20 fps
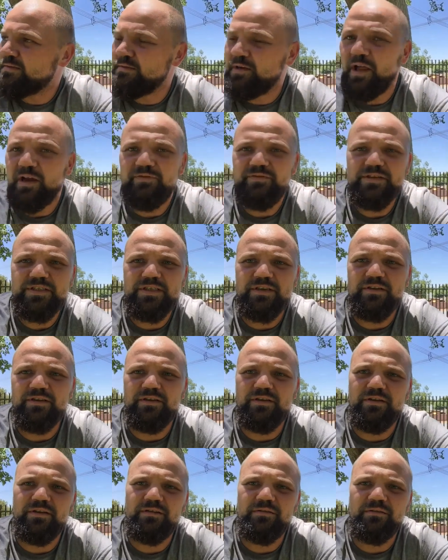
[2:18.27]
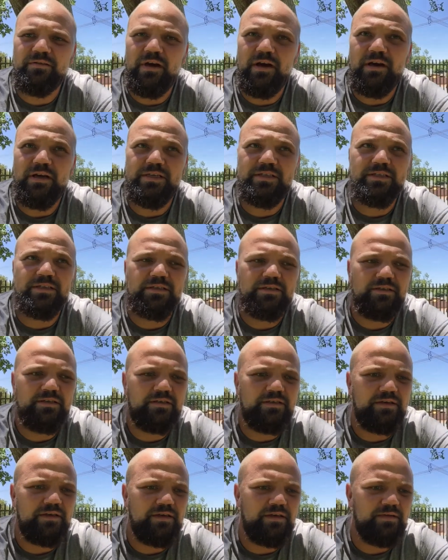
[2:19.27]
life is good, guys.
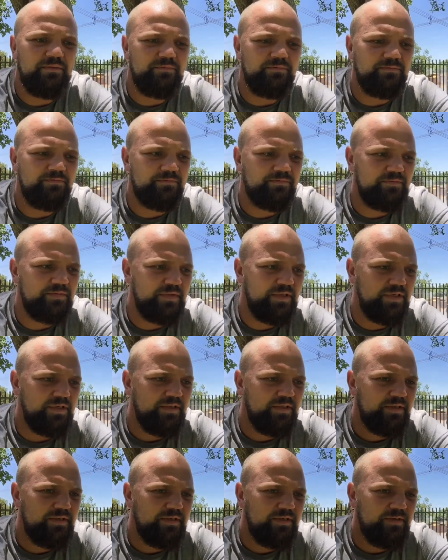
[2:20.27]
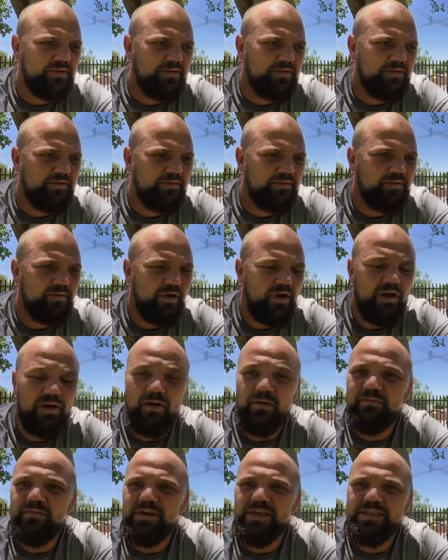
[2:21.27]
Um, I
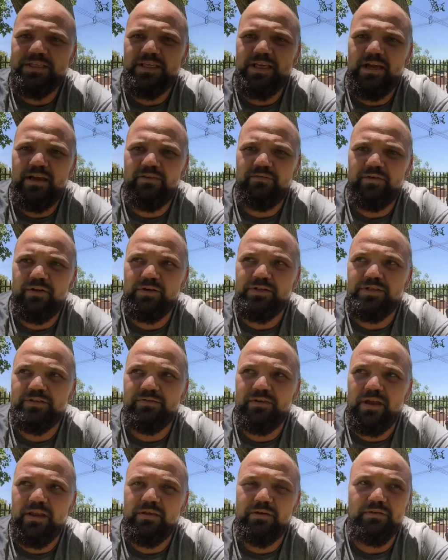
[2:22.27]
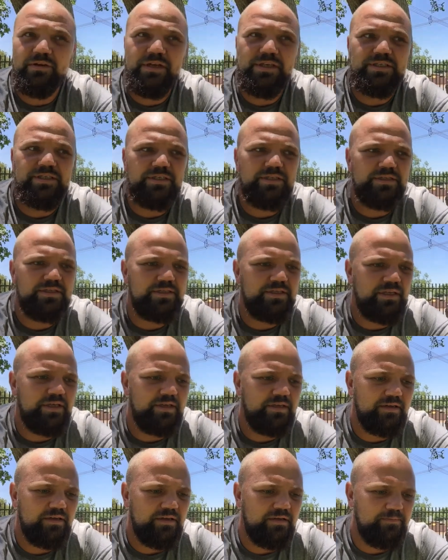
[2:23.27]
obviously have lots of other reasons
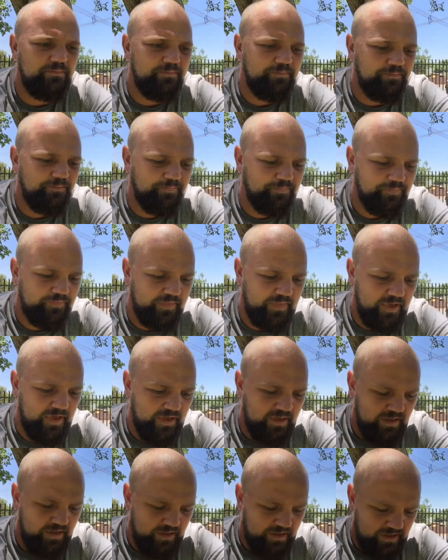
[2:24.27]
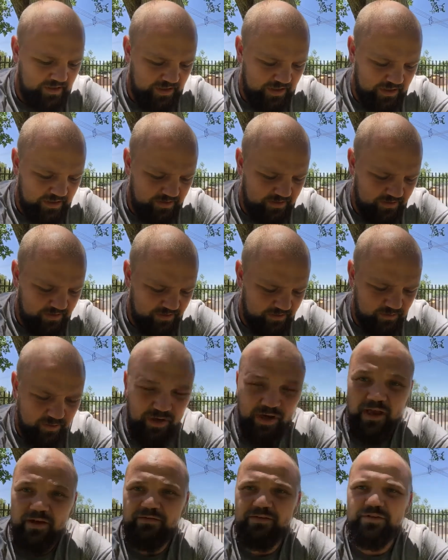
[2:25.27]
and um, and uh, would
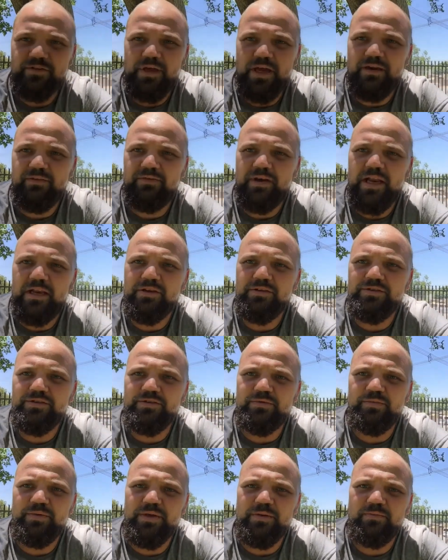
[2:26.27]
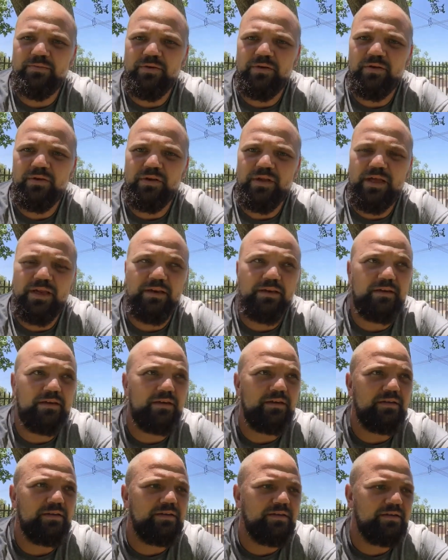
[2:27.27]
love to add value to people and uh,